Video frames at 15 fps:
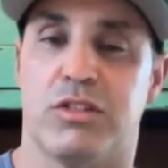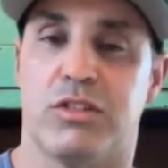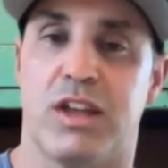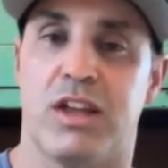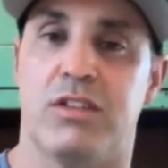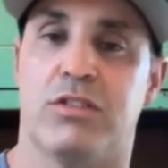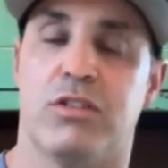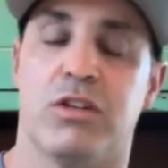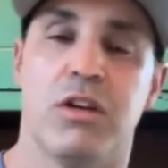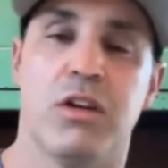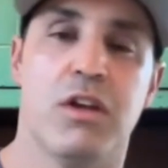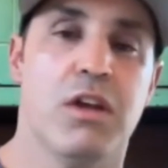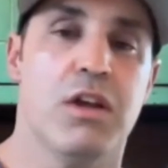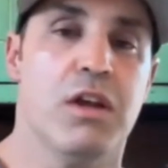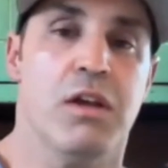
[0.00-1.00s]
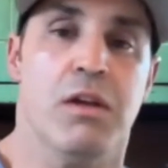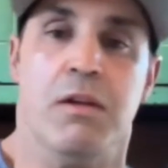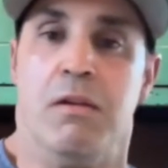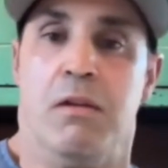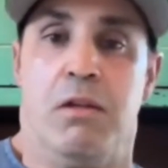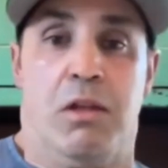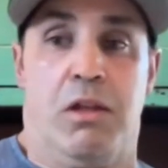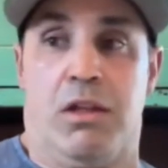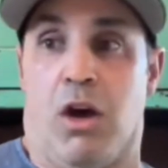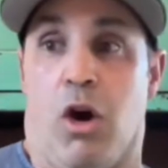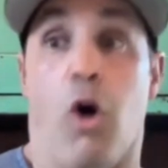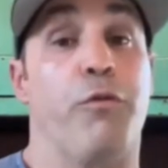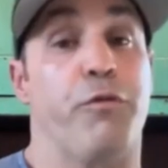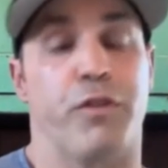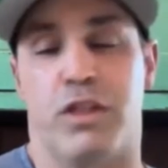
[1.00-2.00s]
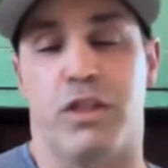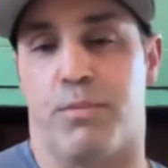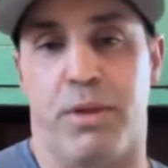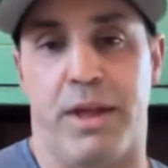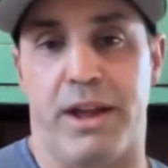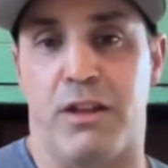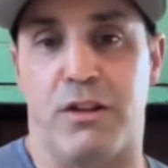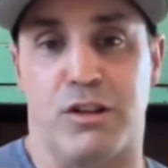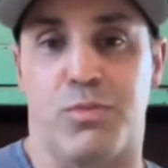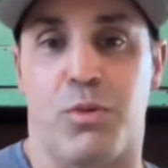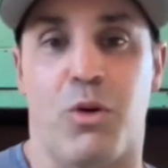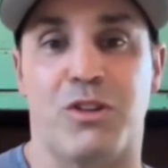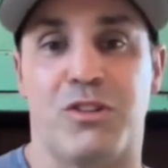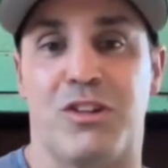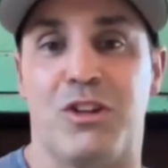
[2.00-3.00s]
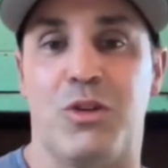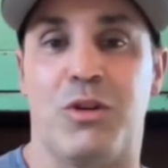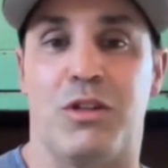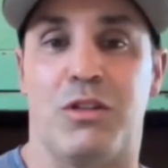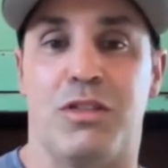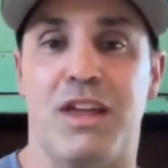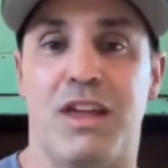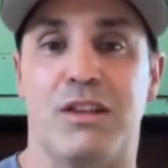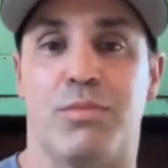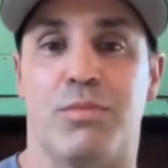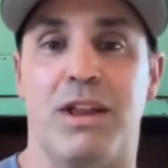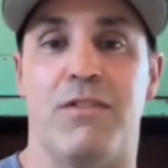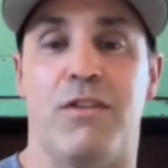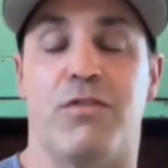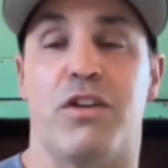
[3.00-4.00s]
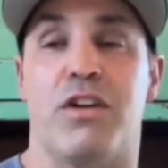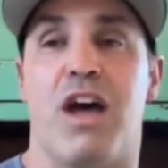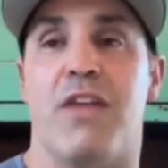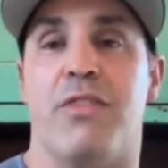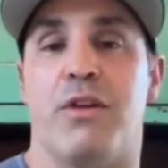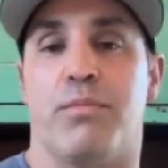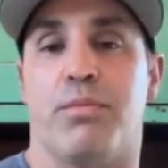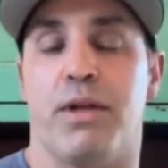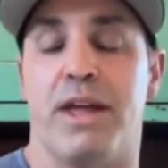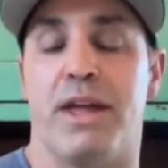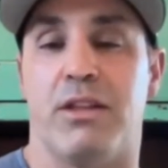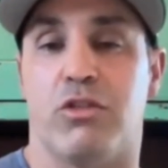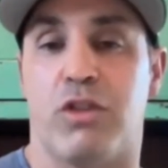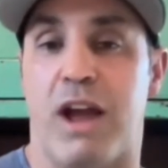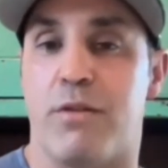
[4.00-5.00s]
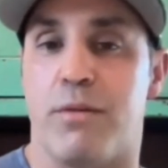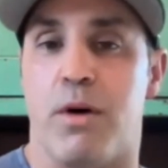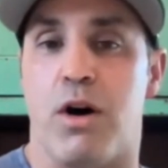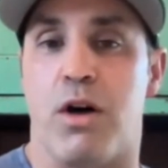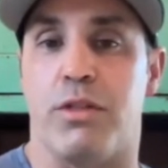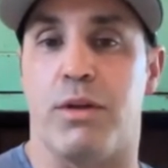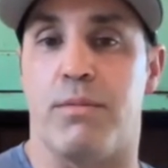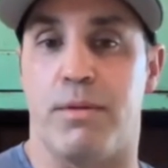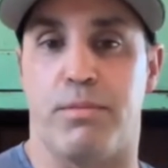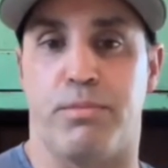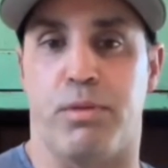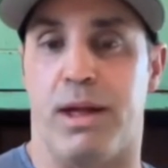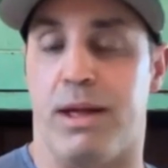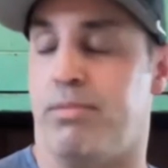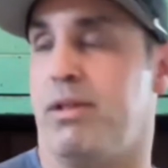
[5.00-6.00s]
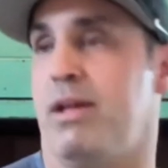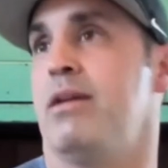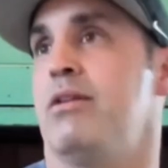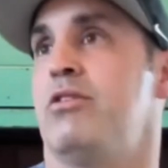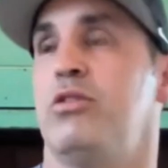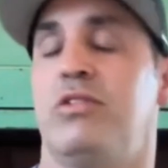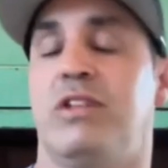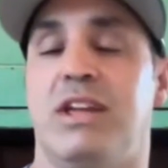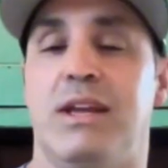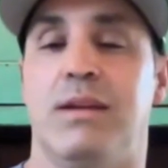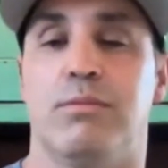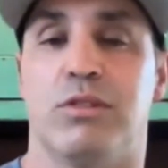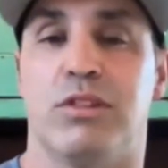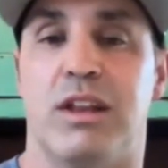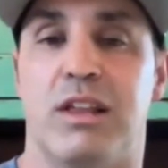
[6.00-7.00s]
just kids are hopefully they're playing other sports and doing other things, but even if they're not, they're playing travel ball and they're playing on two teams.